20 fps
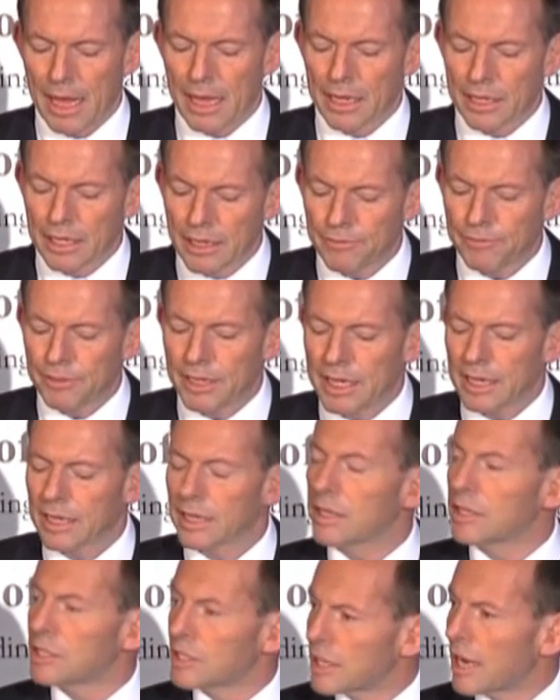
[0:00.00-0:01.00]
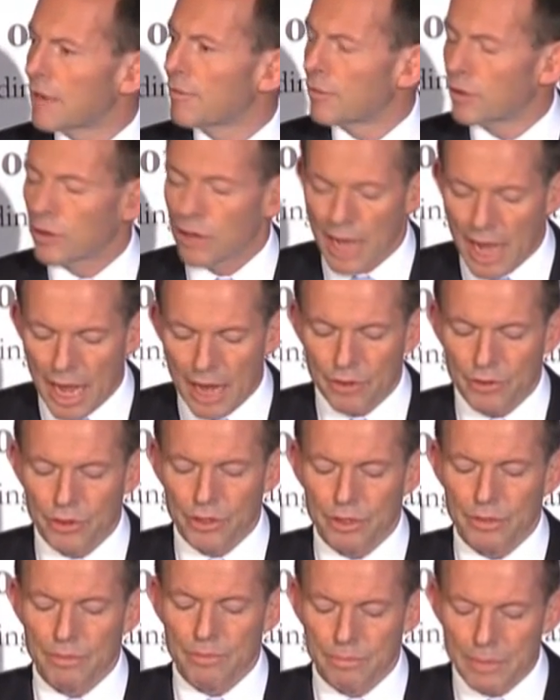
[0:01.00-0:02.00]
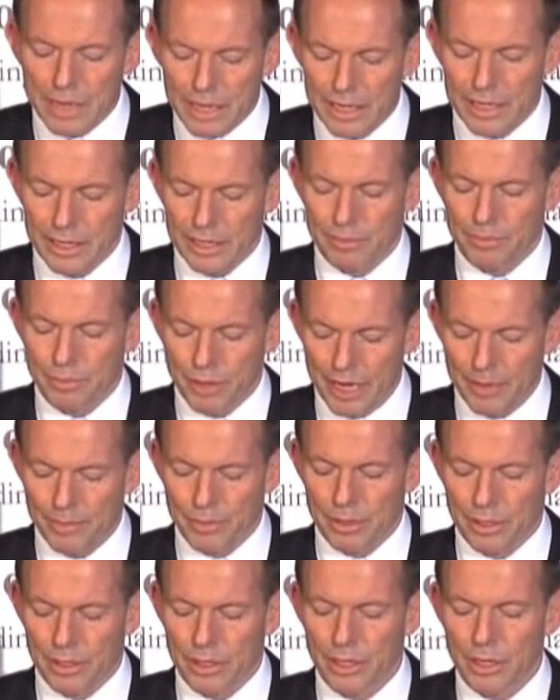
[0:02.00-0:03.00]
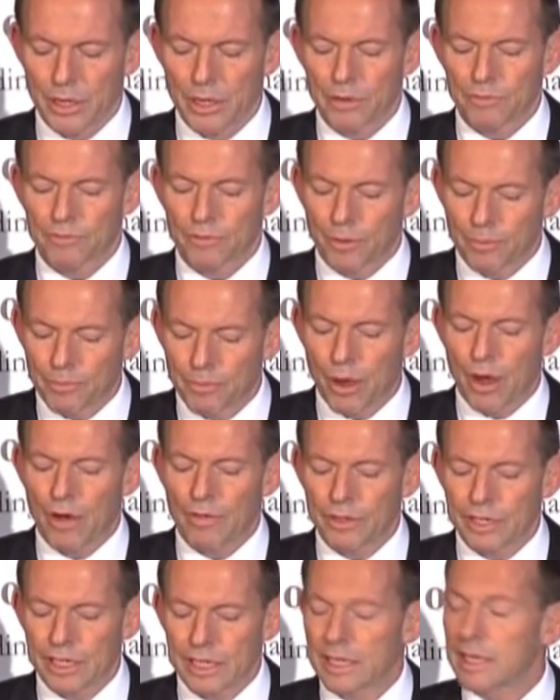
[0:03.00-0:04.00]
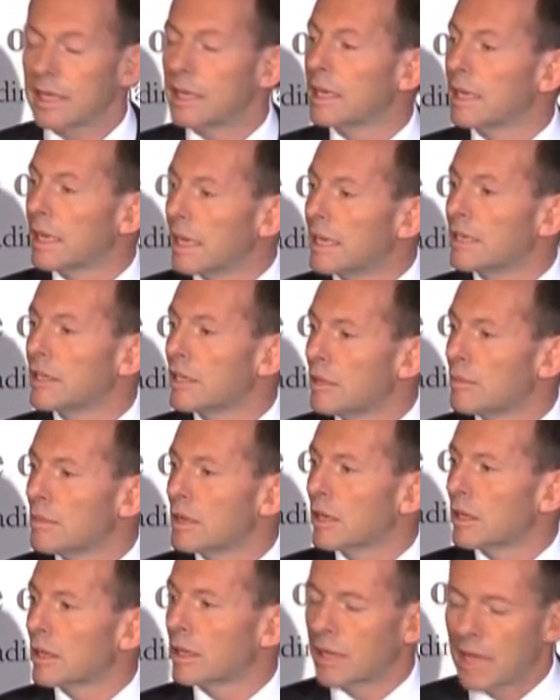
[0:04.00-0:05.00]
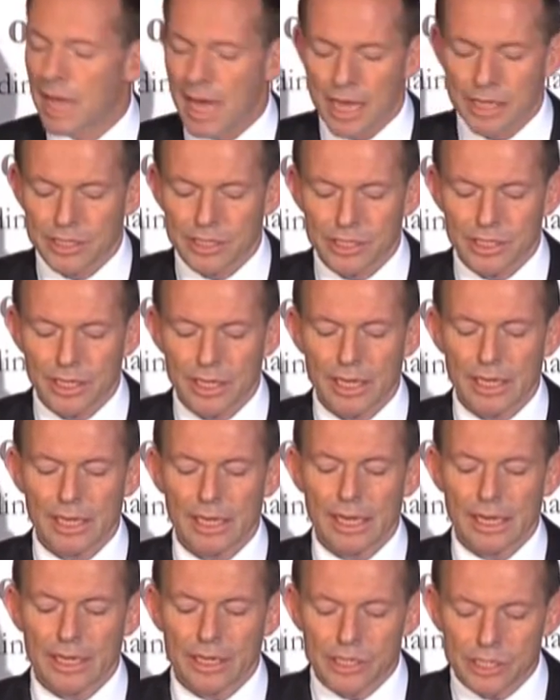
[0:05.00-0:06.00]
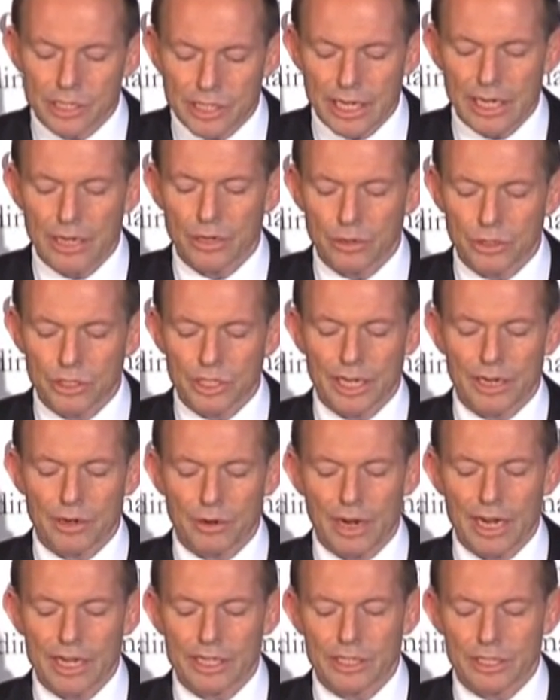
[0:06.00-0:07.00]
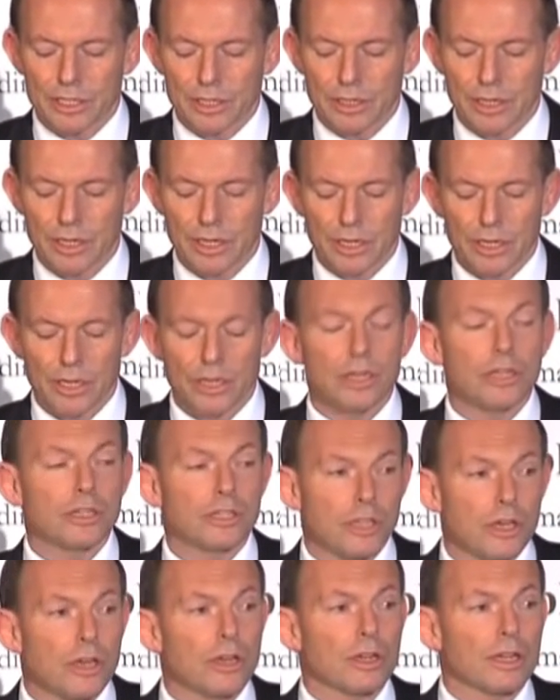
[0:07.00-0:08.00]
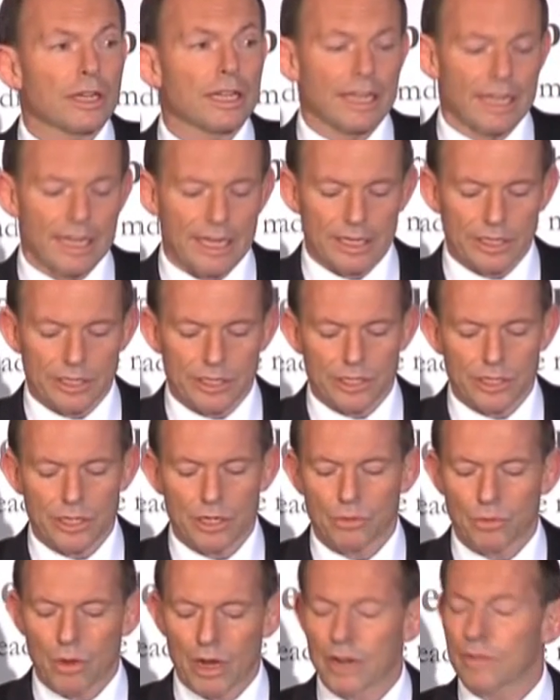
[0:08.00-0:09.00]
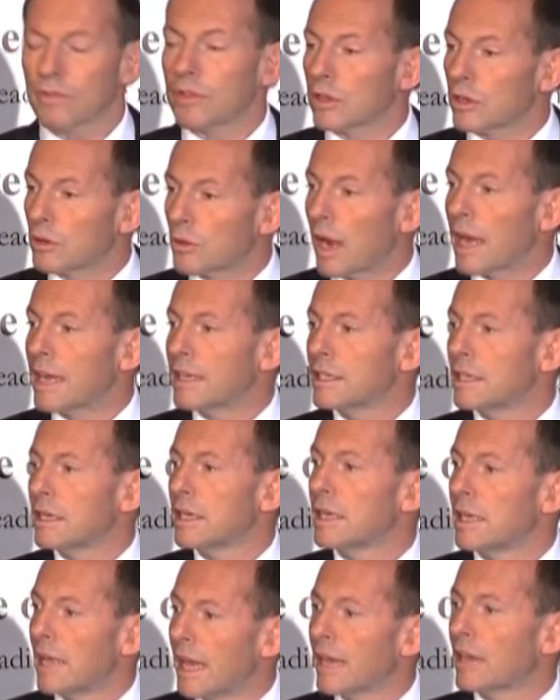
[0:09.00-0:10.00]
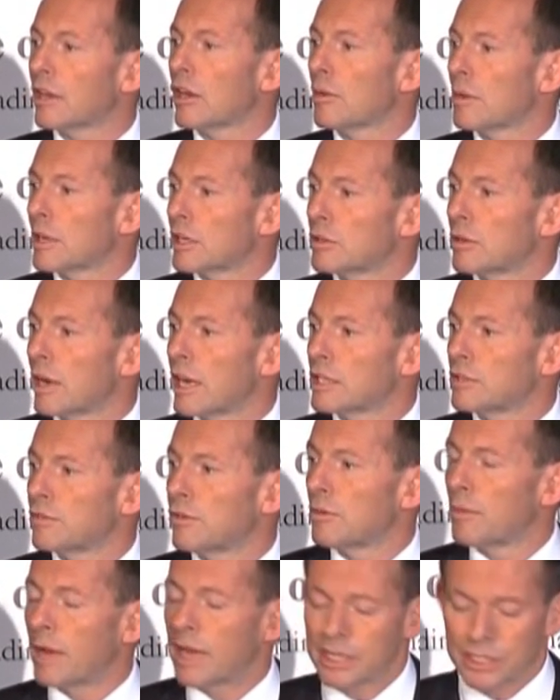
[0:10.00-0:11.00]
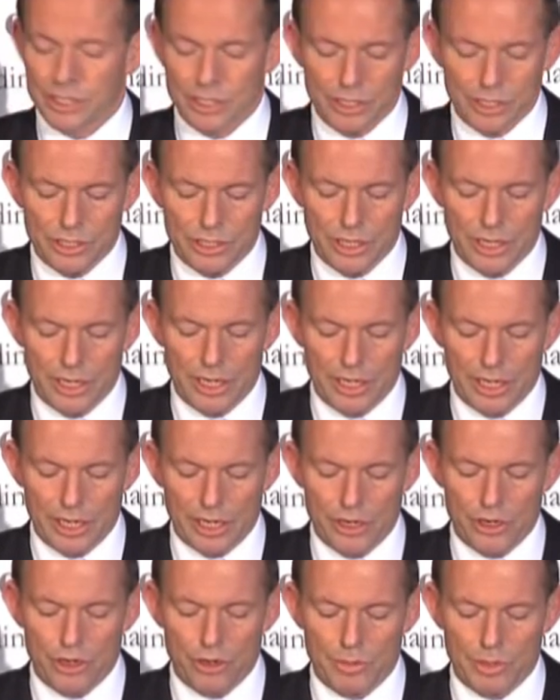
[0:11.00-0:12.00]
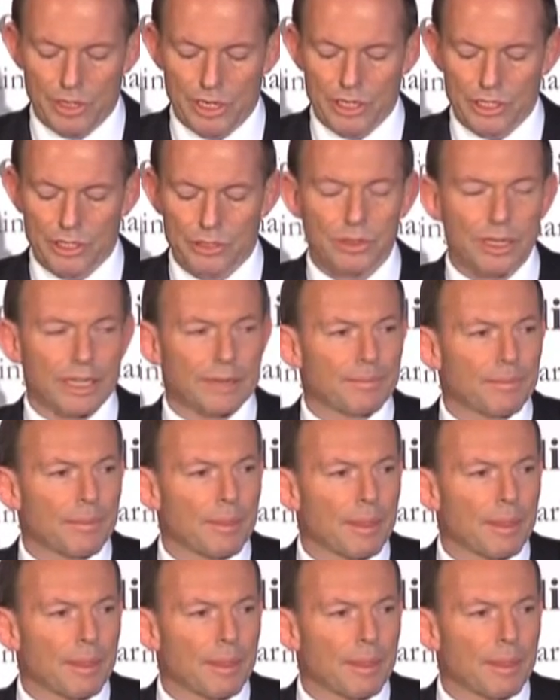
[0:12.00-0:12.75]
lifting several 100 million people from poverty into the middle class in a single generation, certainly is one of the great economic transformations in human history.